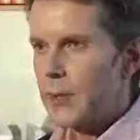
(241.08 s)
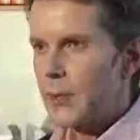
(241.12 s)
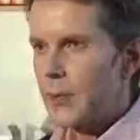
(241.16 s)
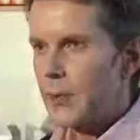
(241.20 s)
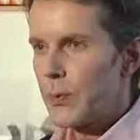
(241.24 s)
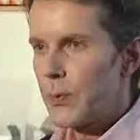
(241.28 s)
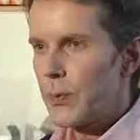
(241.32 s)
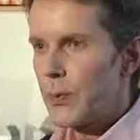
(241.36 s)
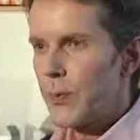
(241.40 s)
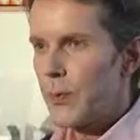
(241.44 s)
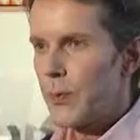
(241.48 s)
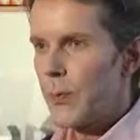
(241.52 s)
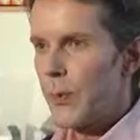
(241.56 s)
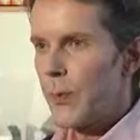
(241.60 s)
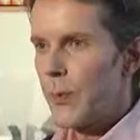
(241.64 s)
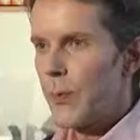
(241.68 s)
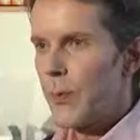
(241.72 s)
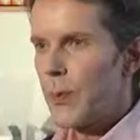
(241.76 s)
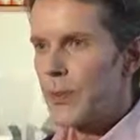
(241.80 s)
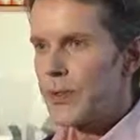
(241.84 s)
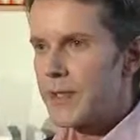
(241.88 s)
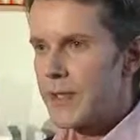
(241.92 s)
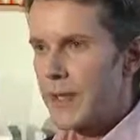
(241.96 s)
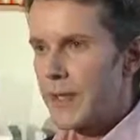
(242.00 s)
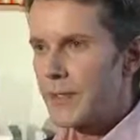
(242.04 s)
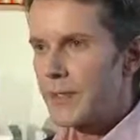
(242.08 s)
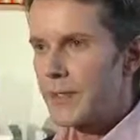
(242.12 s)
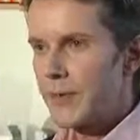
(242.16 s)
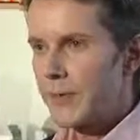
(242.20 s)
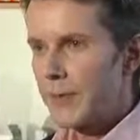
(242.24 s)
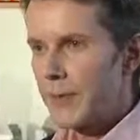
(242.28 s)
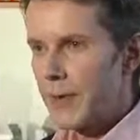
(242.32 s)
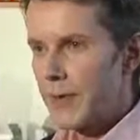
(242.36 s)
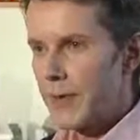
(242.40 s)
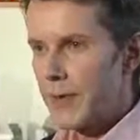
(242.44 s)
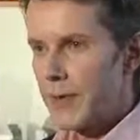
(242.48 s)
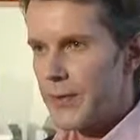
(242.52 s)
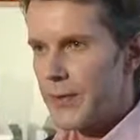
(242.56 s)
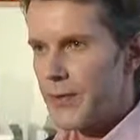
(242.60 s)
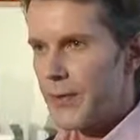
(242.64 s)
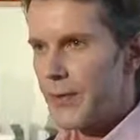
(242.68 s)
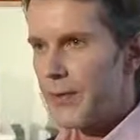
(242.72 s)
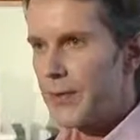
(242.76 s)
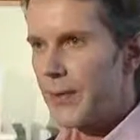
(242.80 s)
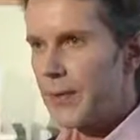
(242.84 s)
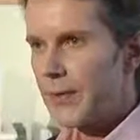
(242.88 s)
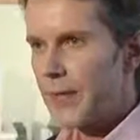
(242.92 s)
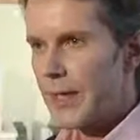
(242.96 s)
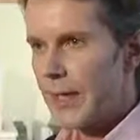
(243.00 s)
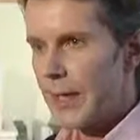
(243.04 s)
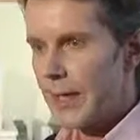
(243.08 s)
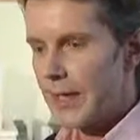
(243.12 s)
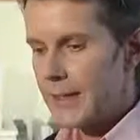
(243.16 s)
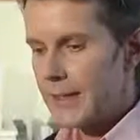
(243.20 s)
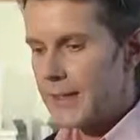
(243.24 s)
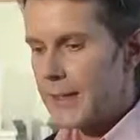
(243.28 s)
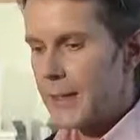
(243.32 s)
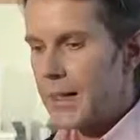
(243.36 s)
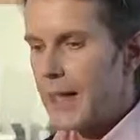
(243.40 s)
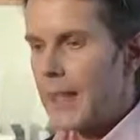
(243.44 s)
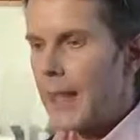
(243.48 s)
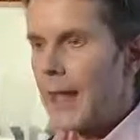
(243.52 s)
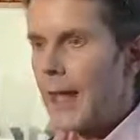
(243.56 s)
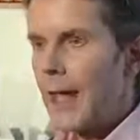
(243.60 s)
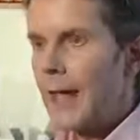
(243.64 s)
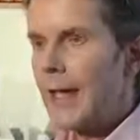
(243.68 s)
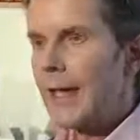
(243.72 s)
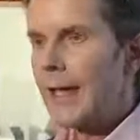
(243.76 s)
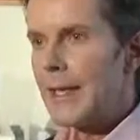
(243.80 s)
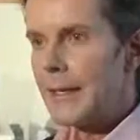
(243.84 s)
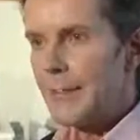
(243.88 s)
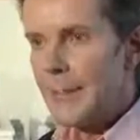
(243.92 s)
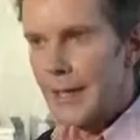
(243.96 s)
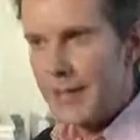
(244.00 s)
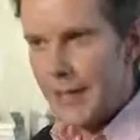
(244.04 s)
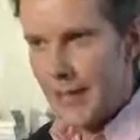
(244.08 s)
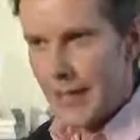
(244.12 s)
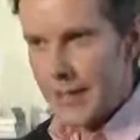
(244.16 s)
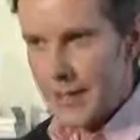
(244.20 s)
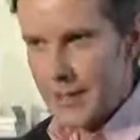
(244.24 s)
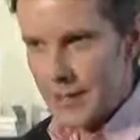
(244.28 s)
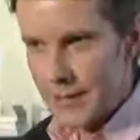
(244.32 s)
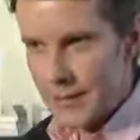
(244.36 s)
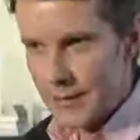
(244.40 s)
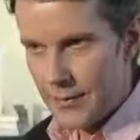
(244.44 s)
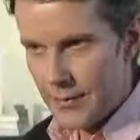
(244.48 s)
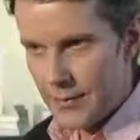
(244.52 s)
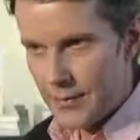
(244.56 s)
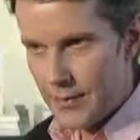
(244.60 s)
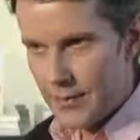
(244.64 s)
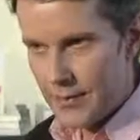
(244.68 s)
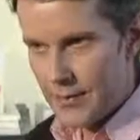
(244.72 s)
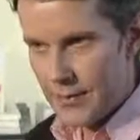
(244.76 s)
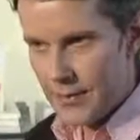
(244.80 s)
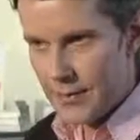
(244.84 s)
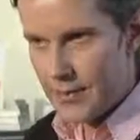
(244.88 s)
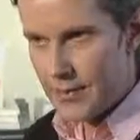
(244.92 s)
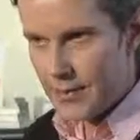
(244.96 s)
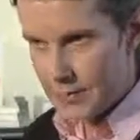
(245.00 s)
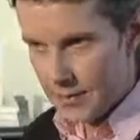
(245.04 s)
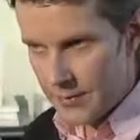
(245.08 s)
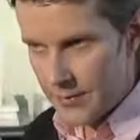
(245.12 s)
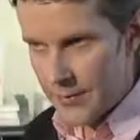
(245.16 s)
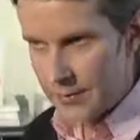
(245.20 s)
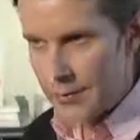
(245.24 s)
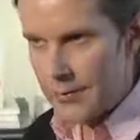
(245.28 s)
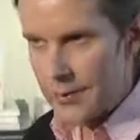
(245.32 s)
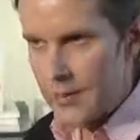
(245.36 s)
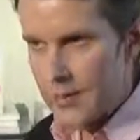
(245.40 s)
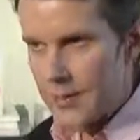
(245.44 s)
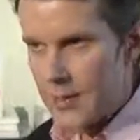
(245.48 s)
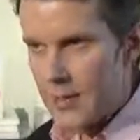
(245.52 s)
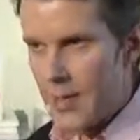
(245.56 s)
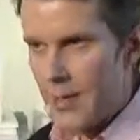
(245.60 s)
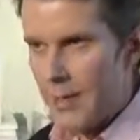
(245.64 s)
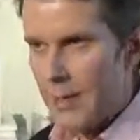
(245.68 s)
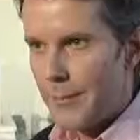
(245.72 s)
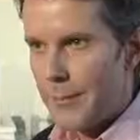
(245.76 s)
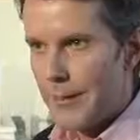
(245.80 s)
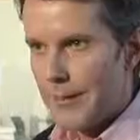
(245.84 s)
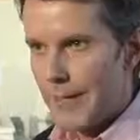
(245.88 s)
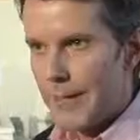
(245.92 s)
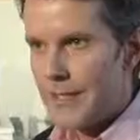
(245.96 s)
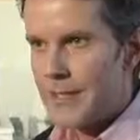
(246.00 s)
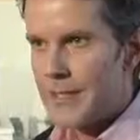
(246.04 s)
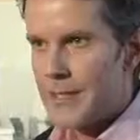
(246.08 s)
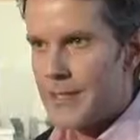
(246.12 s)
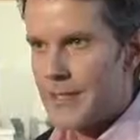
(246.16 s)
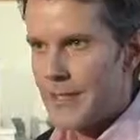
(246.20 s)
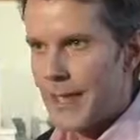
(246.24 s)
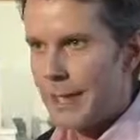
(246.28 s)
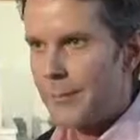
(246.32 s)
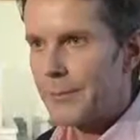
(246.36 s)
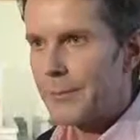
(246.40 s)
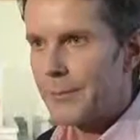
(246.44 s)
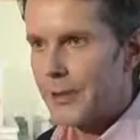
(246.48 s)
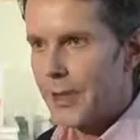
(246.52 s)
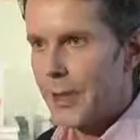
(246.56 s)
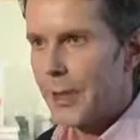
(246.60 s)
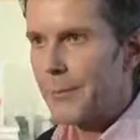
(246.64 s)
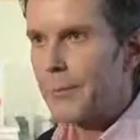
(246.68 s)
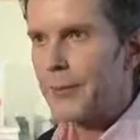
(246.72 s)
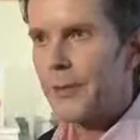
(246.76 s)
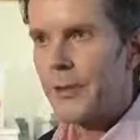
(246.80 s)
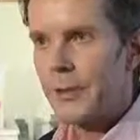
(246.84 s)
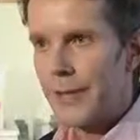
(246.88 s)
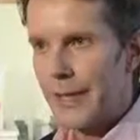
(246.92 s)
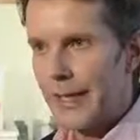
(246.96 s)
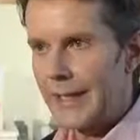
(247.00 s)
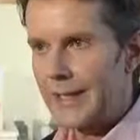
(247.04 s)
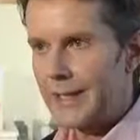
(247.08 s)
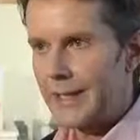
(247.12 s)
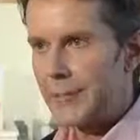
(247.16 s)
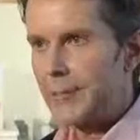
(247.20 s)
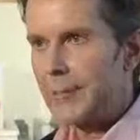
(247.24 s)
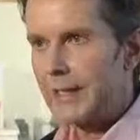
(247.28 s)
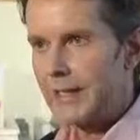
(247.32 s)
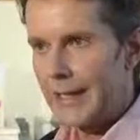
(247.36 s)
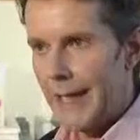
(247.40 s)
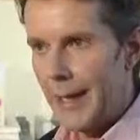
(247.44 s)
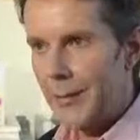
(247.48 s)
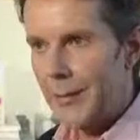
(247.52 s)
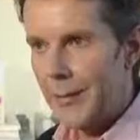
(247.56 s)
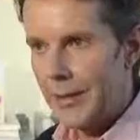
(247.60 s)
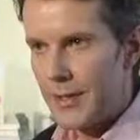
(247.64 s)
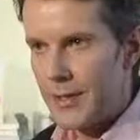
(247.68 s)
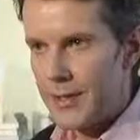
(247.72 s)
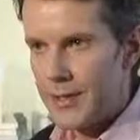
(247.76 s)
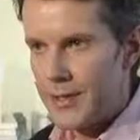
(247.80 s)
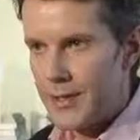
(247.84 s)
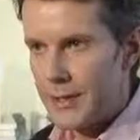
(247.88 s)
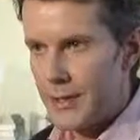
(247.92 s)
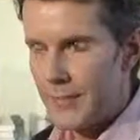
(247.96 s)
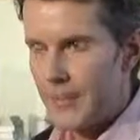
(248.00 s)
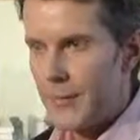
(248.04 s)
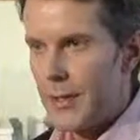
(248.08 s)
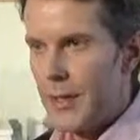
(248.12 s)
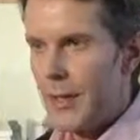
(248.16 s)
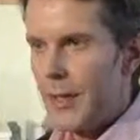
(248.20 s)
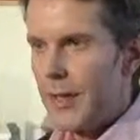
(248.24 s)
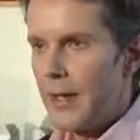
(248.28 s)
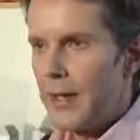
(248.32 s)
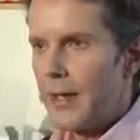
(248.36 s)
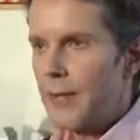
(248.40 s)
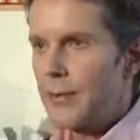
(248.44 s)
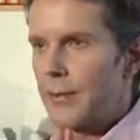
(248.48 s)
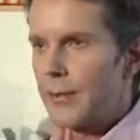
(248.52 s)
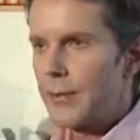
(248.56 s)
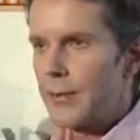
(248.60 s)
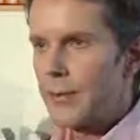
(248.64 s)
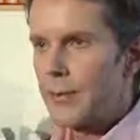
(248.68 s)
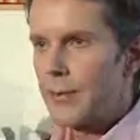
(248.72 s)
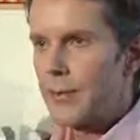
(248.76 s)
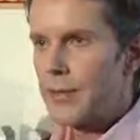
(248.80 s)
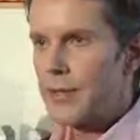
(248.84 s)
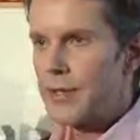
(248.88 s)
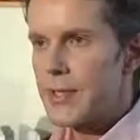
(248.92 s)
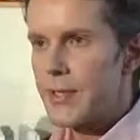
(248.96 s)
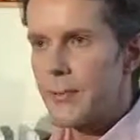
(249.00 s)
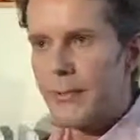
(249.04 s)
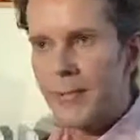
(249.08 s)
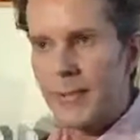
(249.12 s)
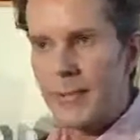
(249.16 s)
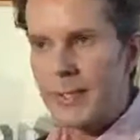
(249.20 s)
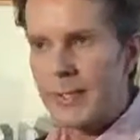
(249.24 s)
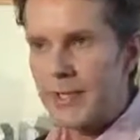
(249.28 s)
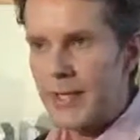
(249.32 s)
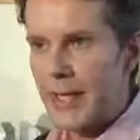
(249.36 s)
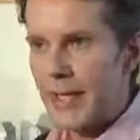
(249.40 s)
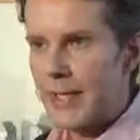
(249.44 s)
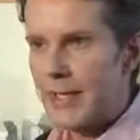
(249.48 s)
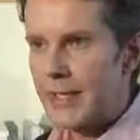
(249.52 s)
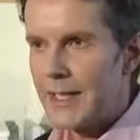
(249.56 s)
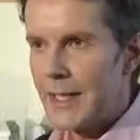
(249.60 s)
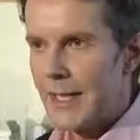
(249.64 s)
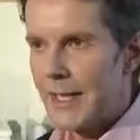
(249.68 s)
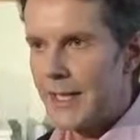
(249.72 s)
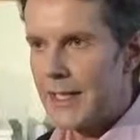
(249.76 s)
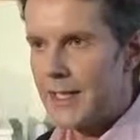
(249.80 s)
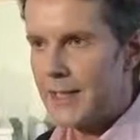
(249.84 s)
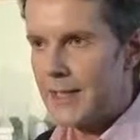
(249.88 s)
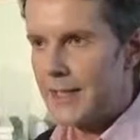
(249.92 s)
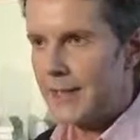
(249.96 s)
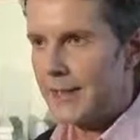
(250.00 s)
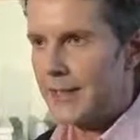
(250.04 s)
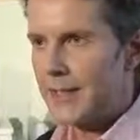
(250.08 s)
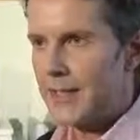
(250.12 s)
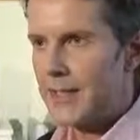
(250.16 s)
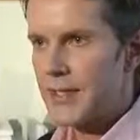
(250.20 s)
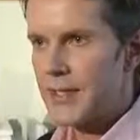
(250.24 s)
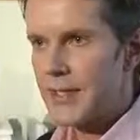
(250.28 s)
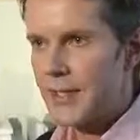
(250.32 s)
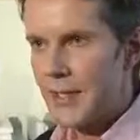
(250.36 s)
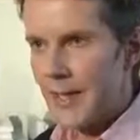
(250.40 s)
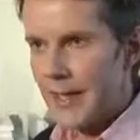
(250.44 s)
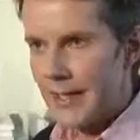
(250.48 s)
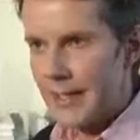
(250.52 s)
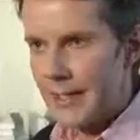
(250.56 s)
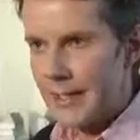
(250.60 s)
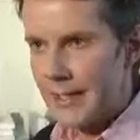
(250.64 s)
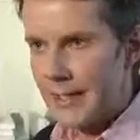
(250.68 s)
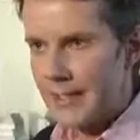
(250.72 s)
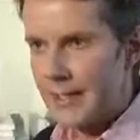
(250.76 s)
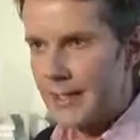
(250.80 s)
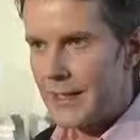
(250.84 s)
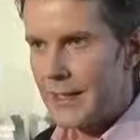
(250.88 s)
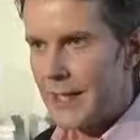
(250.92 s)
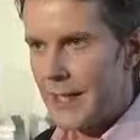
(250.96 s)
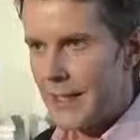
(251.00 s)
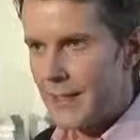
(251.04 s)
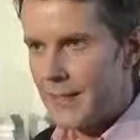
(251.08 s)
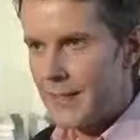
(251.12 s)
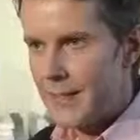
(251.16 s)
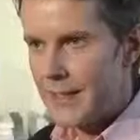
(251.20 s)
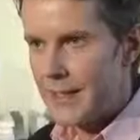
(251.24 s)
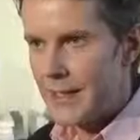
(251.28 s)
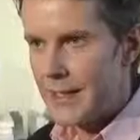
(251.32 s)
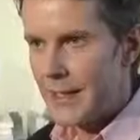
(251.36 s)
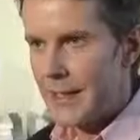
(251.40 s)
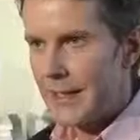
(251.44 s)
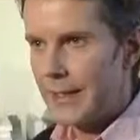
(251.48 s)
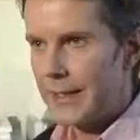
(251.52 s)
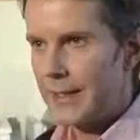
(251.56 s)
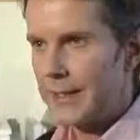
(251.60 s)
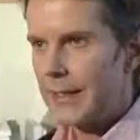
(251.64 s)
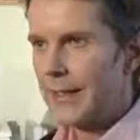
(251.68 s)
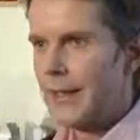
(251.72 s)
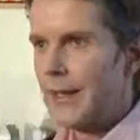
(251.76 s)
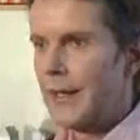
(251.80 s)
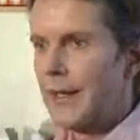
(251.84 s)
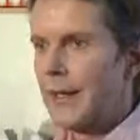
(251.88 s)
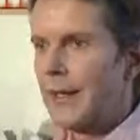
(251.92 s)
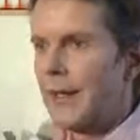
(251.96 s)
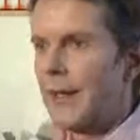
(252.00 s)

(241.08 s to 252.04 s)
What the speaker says: you would then of course look at eliminating those stressors, but at the same time correct metabolism through simple techniques such as diet, lifestyle,